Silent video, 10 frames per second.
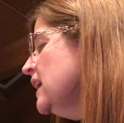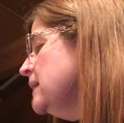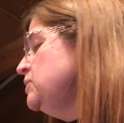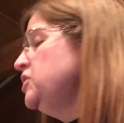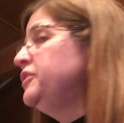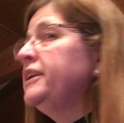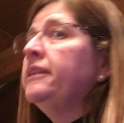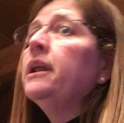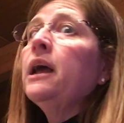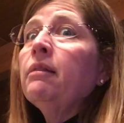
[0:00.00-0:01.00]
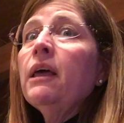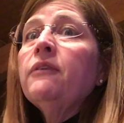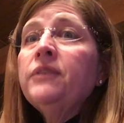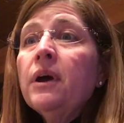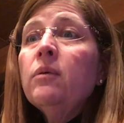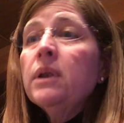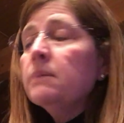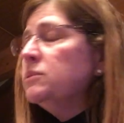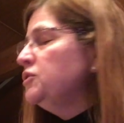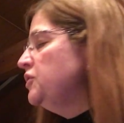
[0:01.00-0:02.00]
time, she said that I left out
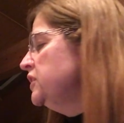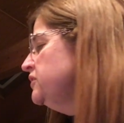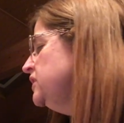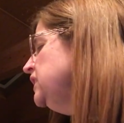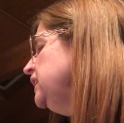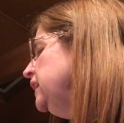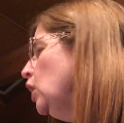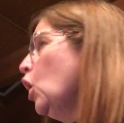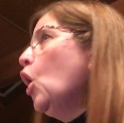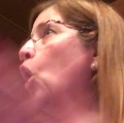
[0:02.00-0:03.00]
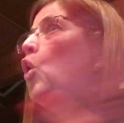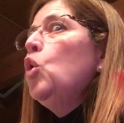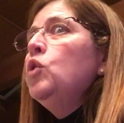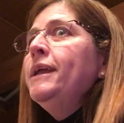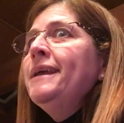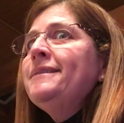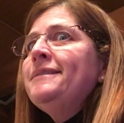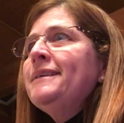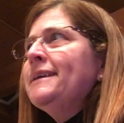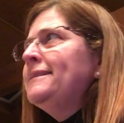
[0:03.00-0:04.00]
number 16. Who
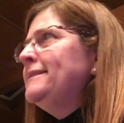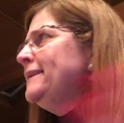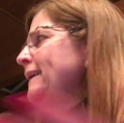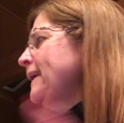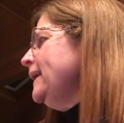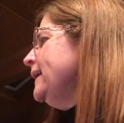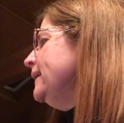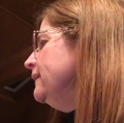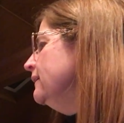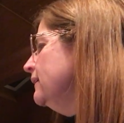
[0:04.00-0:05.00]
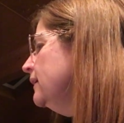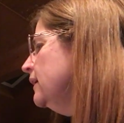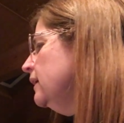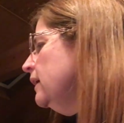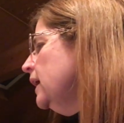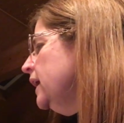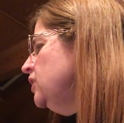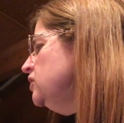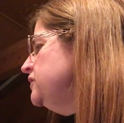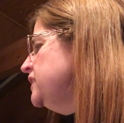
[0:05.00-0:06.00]
needs 16? I
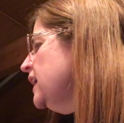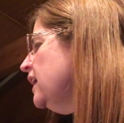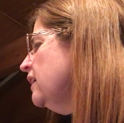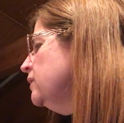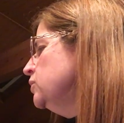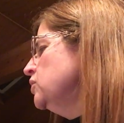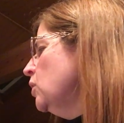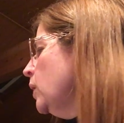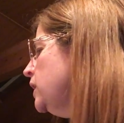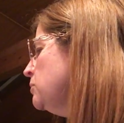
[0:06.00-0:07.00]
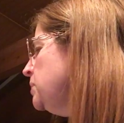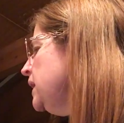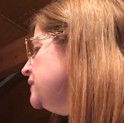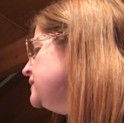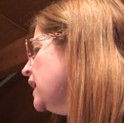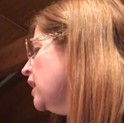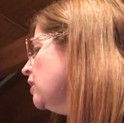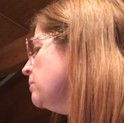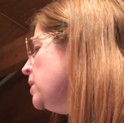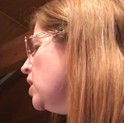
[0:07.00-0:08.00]
could tell it was going to be a
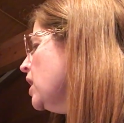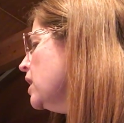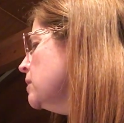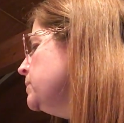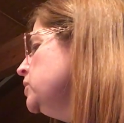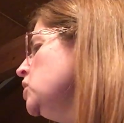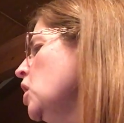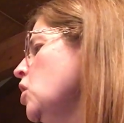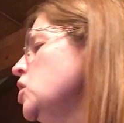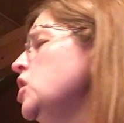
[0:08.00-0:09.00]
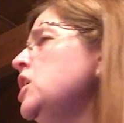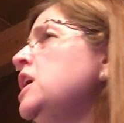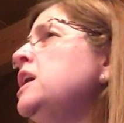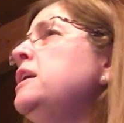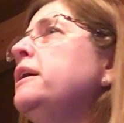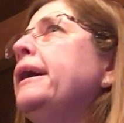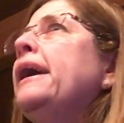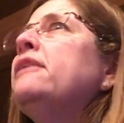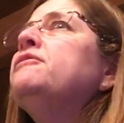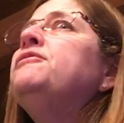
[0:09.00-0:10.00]
terrible, horrible, no good,
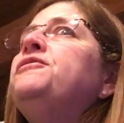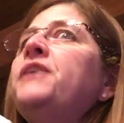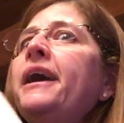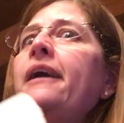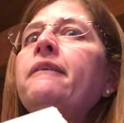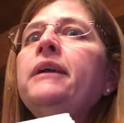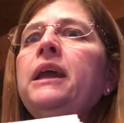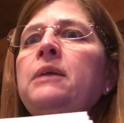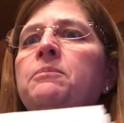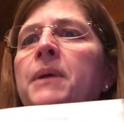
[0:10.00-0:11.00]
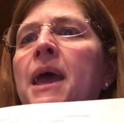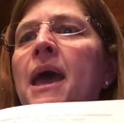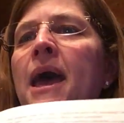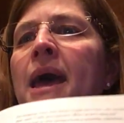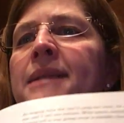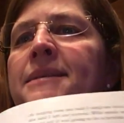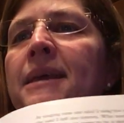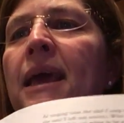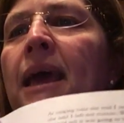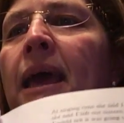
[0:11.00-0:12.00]
very bad
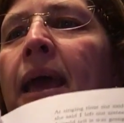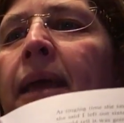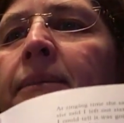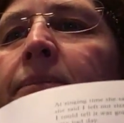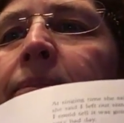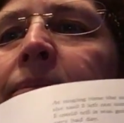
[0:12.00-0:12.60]
day.